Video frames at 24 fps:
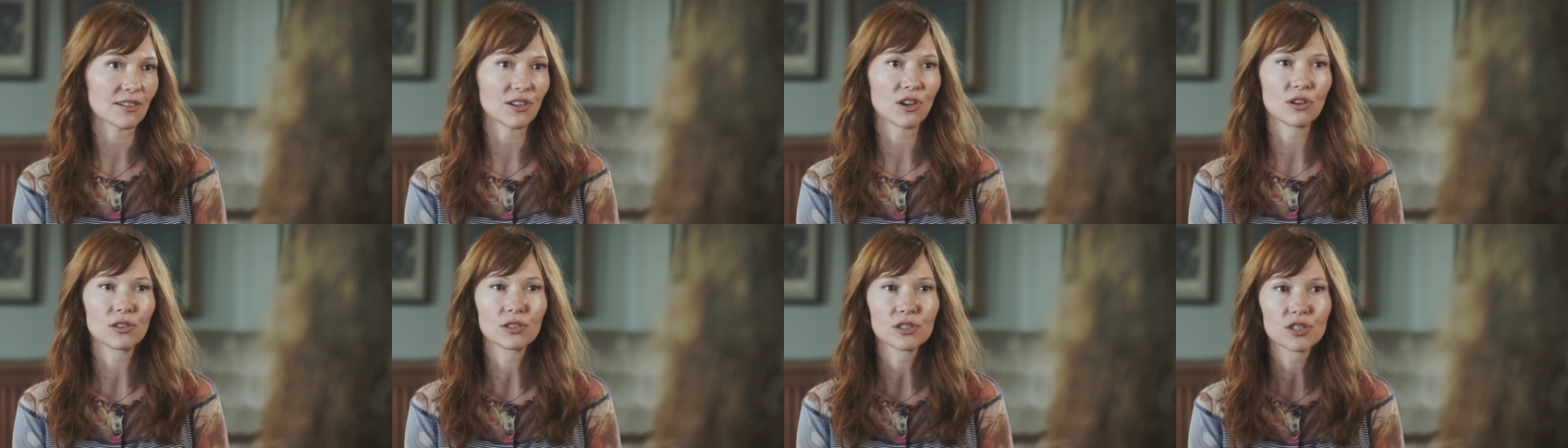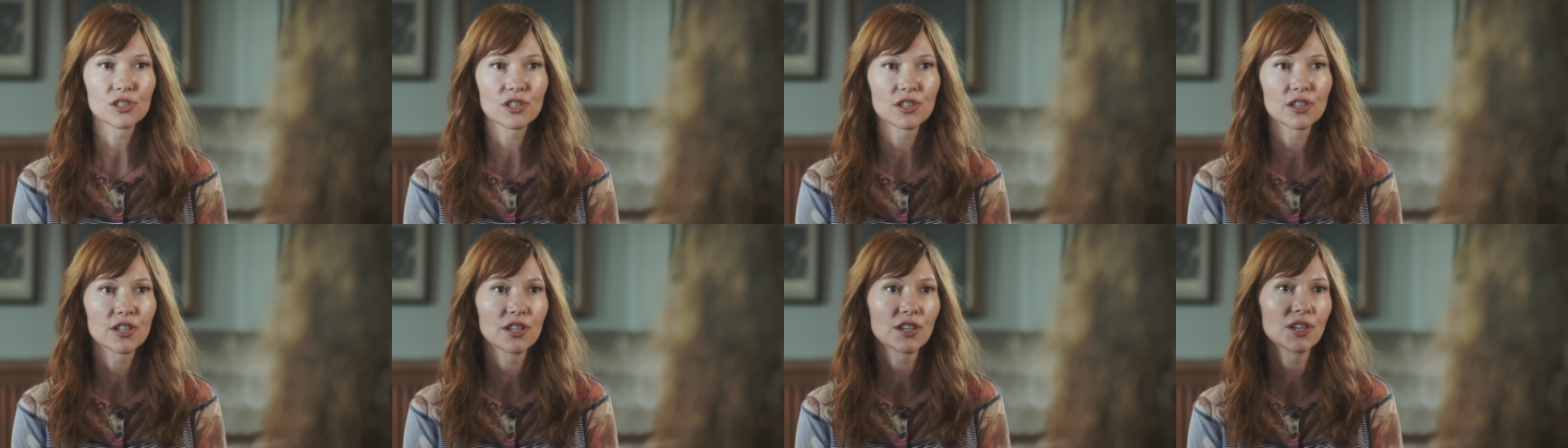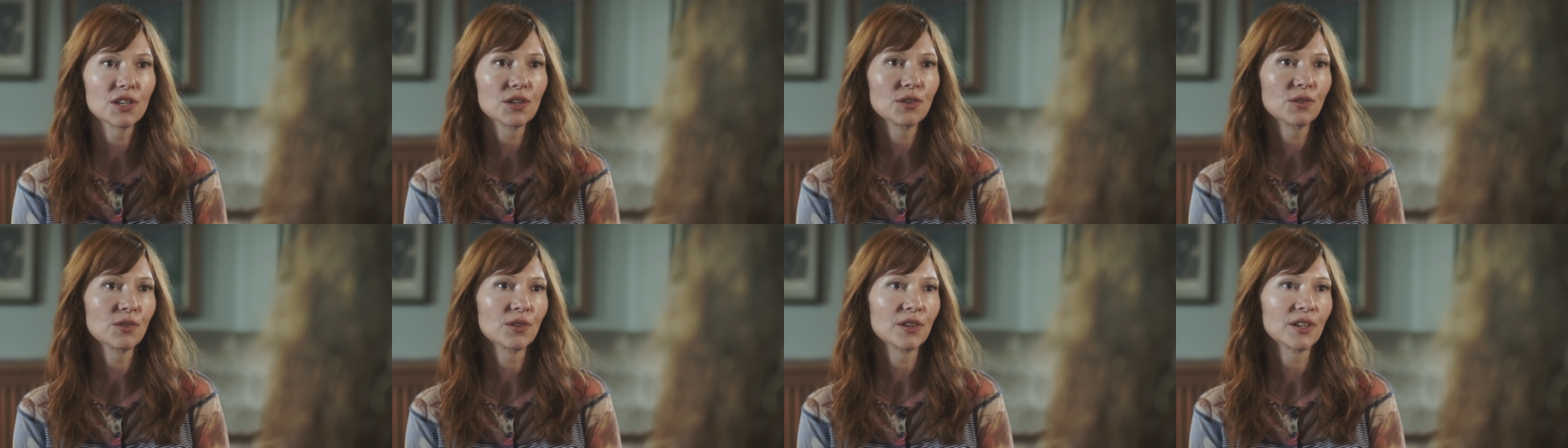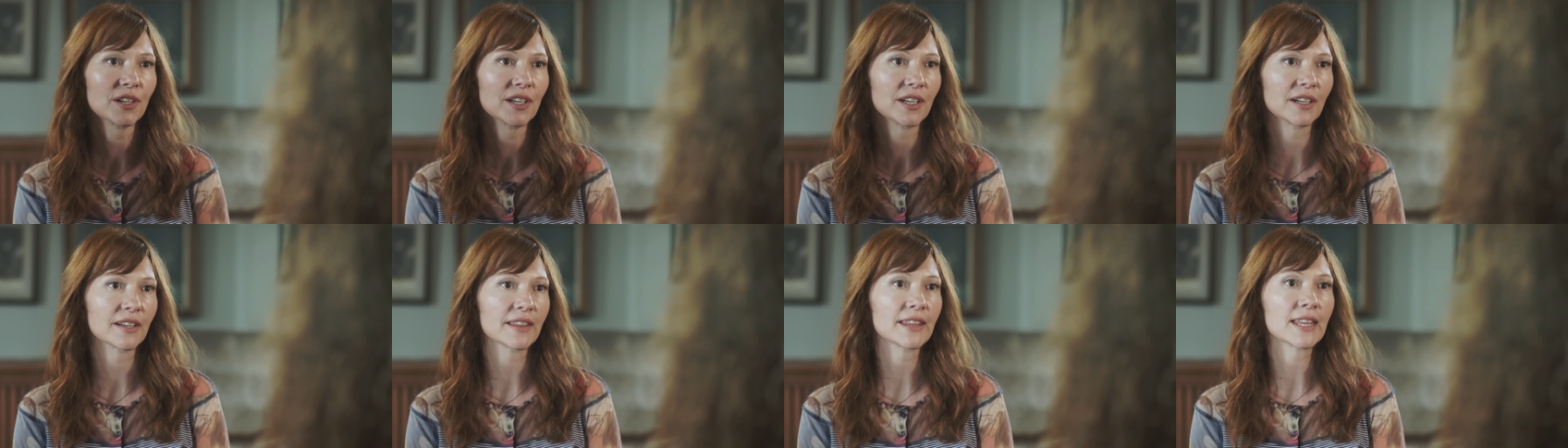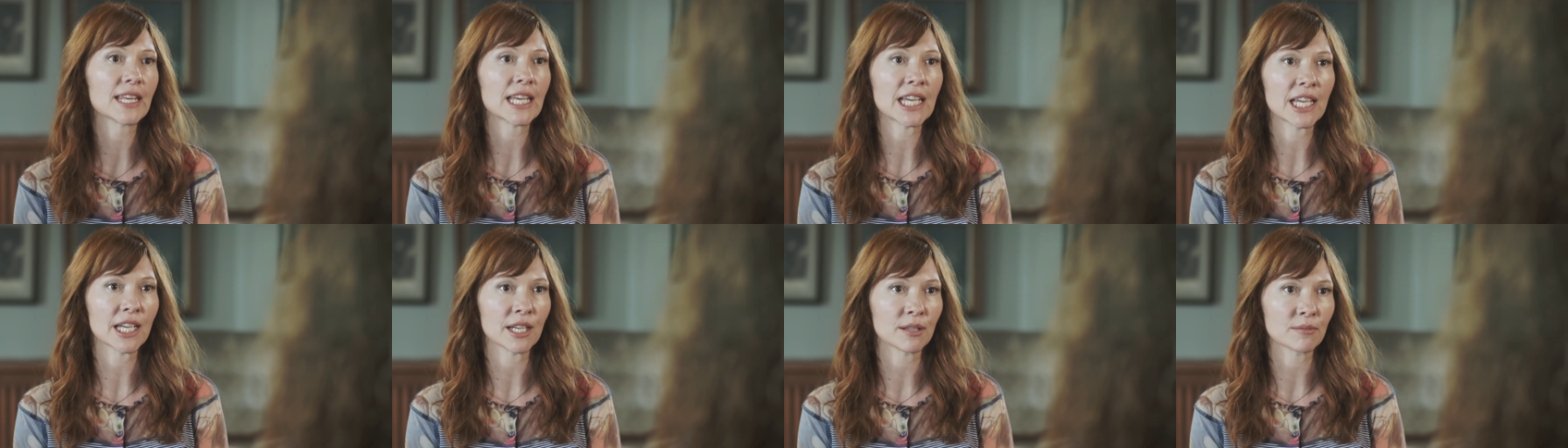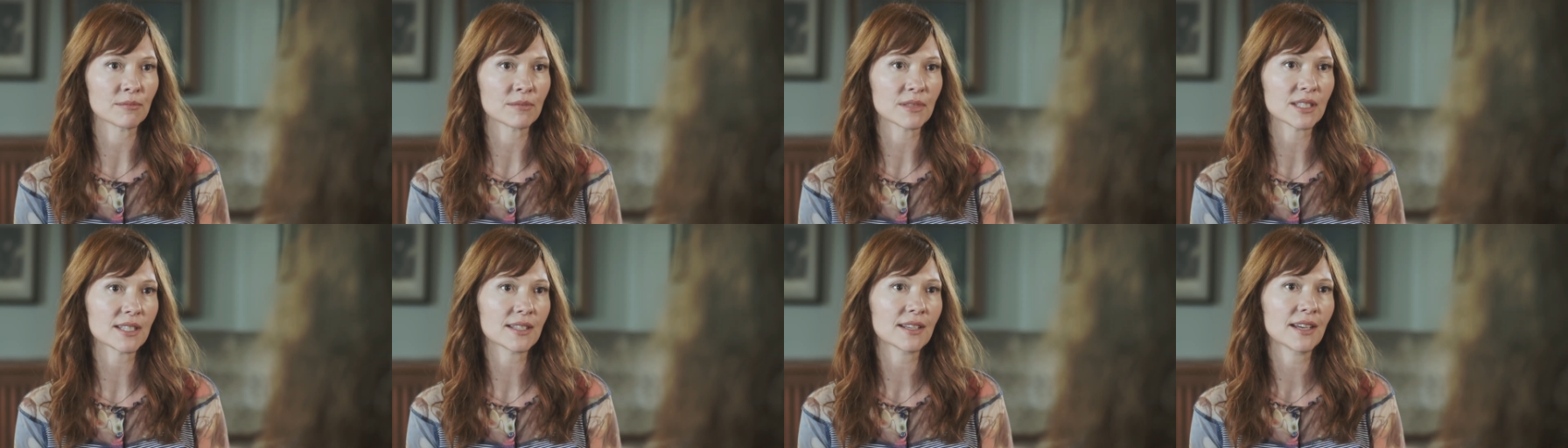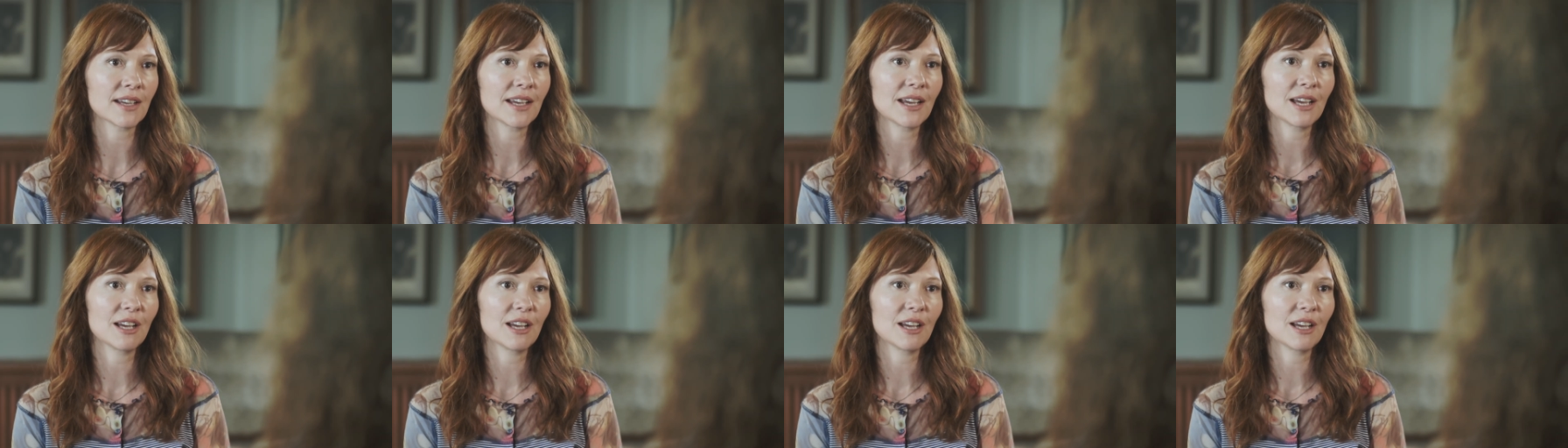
culture or themes,